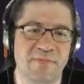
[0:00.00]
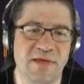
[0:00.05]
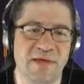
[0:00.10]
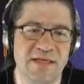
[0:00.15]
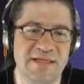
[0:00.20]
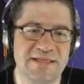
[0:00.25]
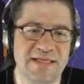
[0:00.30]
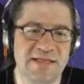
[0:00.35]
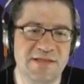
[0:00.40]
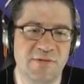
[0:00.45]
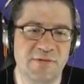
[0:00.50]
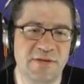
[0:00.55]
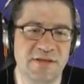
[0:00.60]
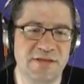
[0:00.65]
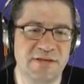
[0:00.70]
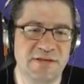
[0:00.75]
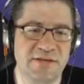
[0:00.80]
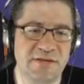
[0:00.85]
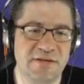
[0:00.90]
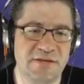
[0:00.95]
Because that's what
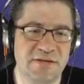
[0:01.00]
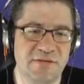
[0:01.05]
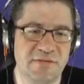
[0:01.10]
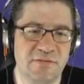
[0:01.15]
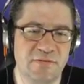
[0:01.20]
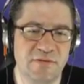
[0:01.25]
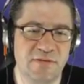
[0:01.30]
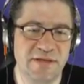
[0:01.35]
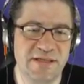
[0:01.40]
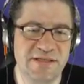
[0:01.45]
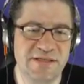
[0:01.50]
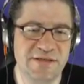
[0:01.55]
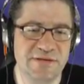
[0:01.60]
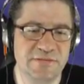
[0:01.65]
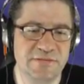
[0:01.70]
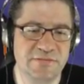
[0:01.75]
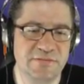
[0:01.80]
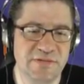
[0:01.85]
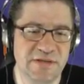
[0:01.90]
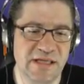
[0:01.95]
we're
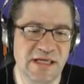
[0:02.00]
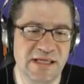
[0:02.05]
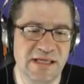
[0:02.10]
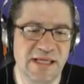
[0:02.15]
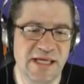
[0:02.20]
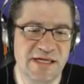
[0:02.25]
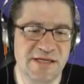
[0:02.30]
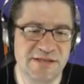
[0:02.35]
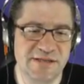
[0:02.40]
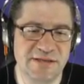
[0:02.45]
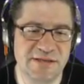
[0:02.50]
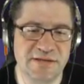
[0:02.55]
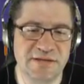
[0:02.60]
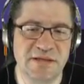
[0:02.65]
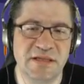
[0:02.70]
into. We like ladders.